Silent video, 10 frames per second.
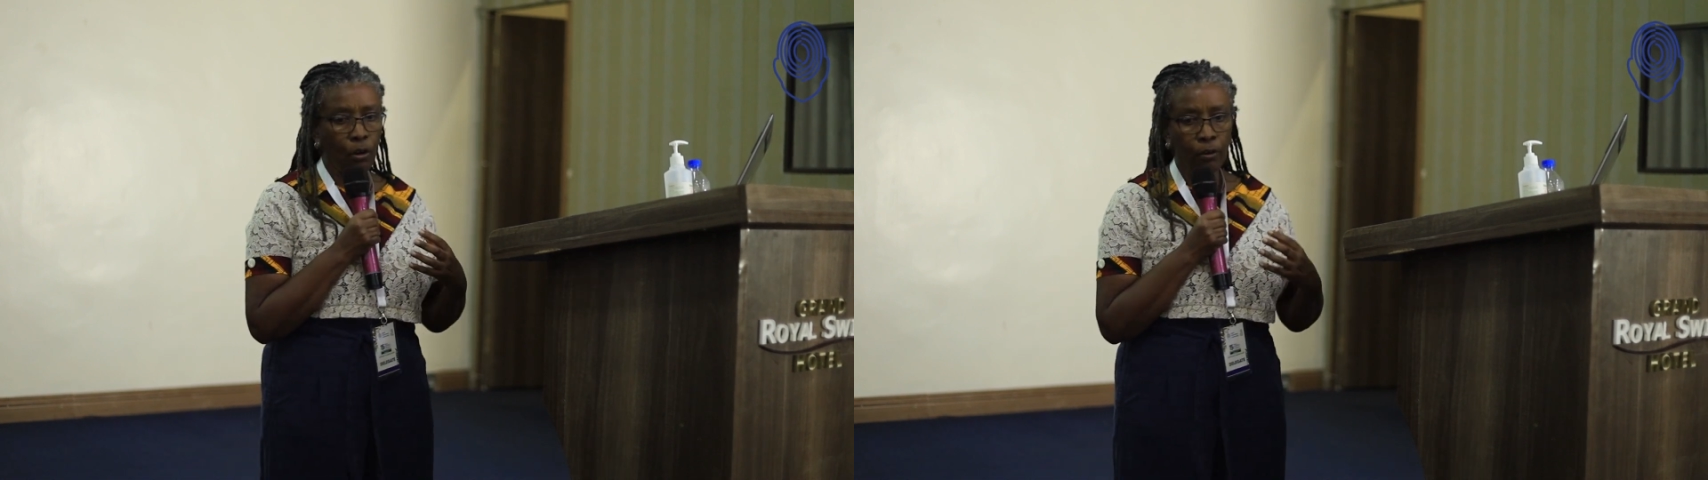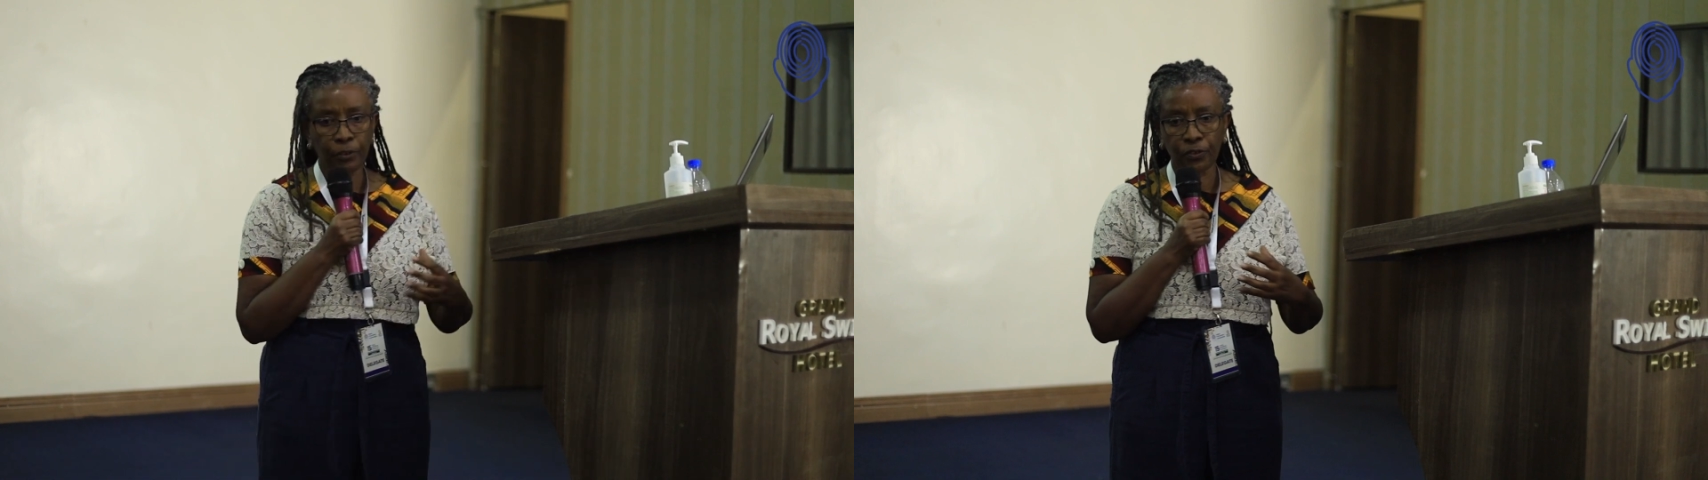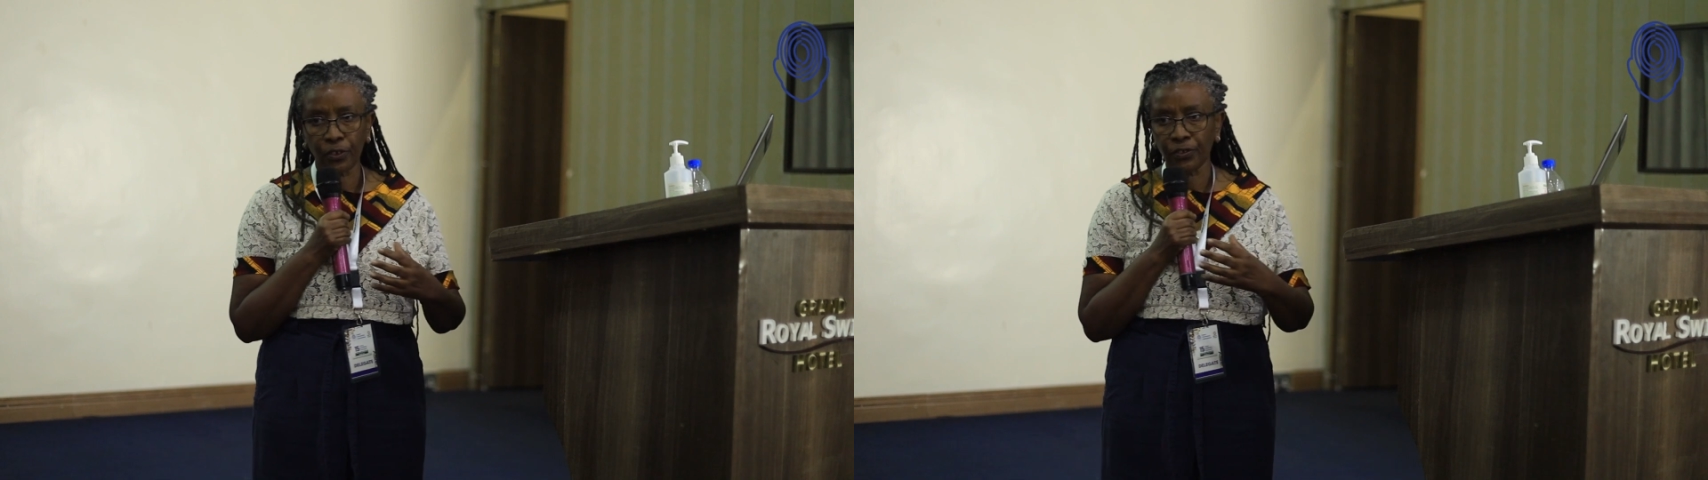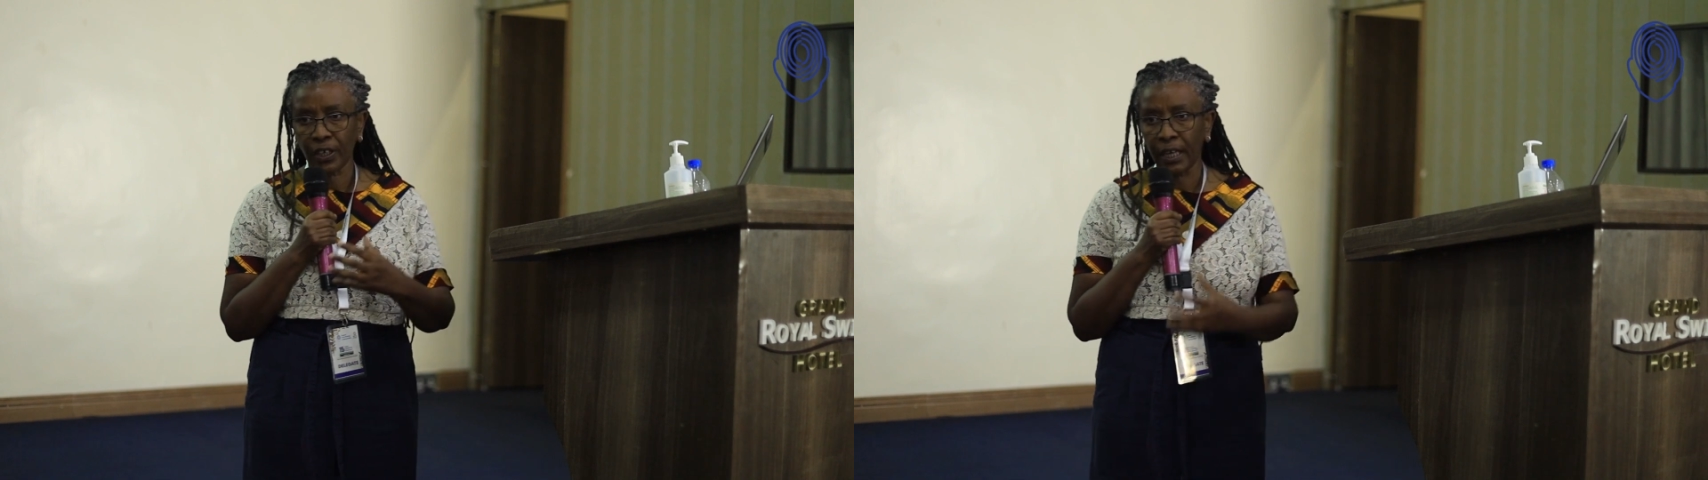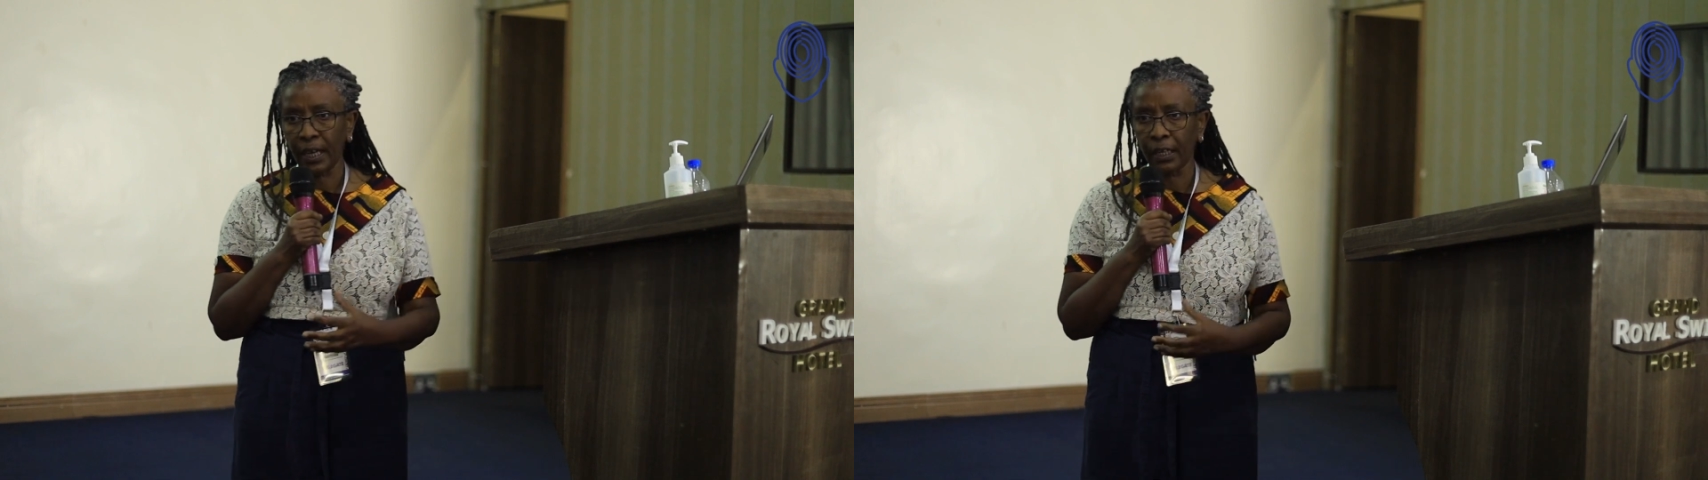officer
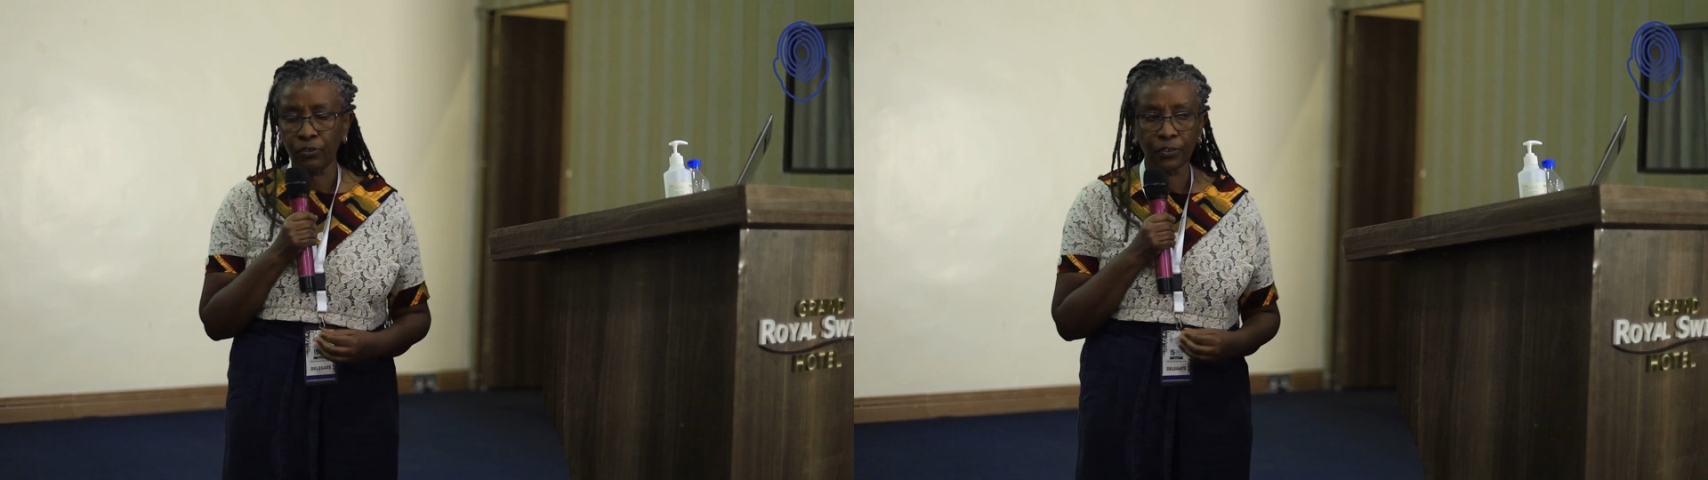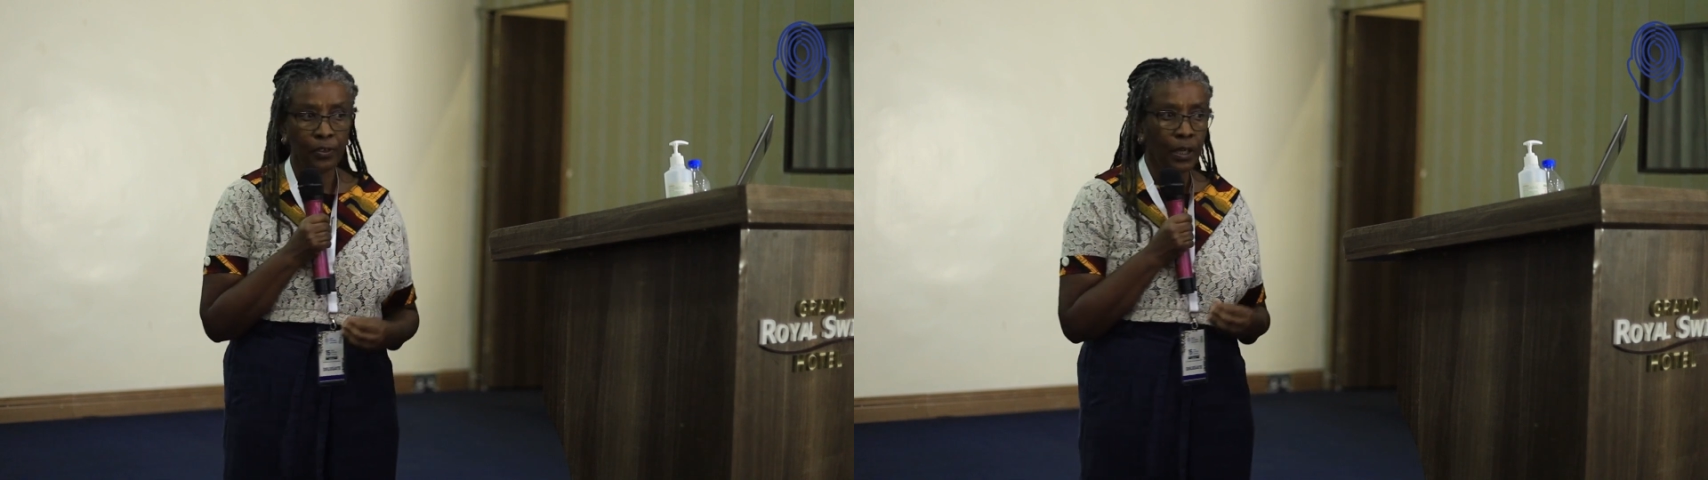psychiatrist,